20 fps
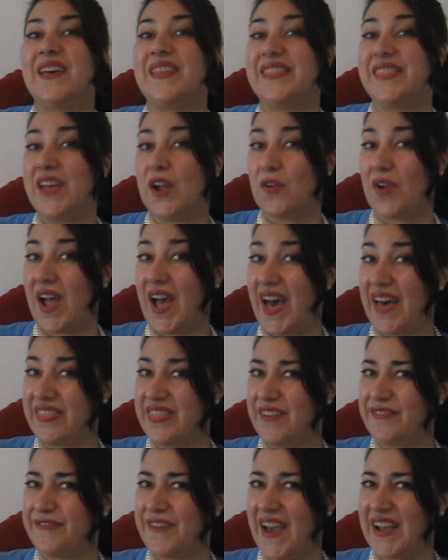There are
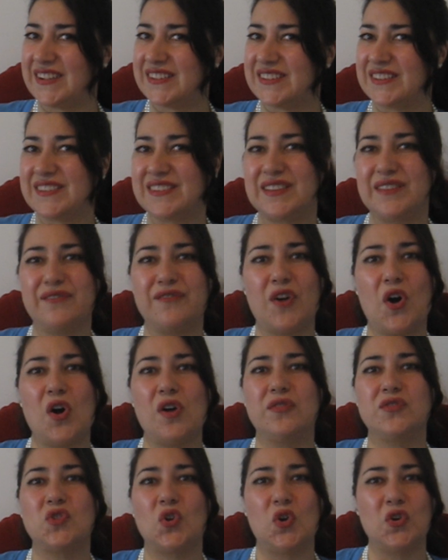other factors
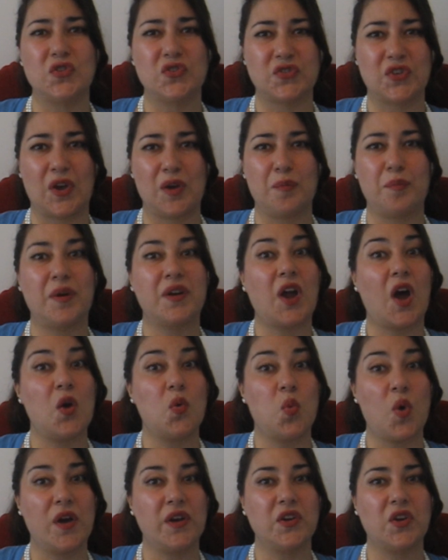involved also, but I
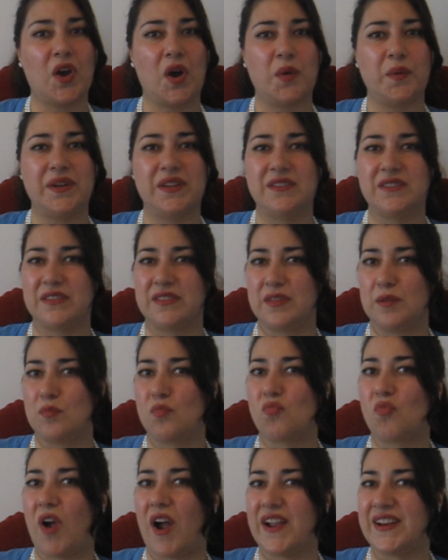won't go into
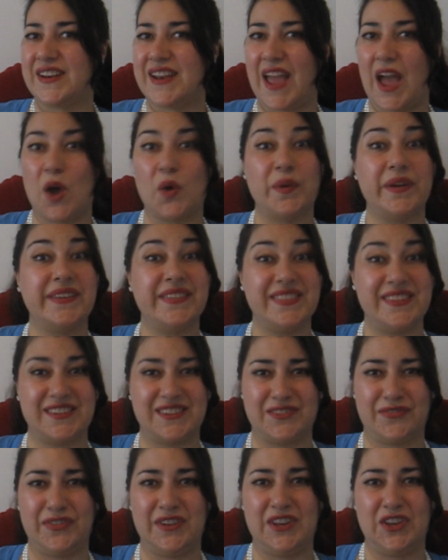them right now in
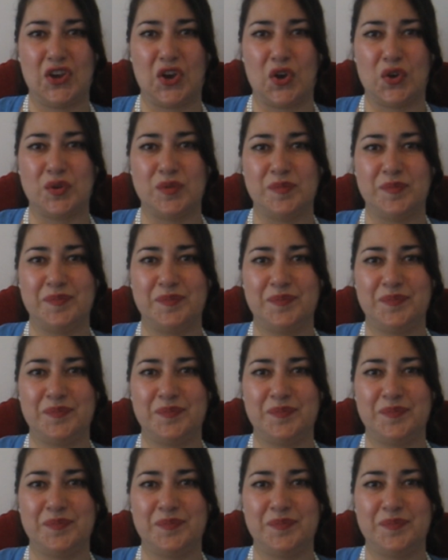this video.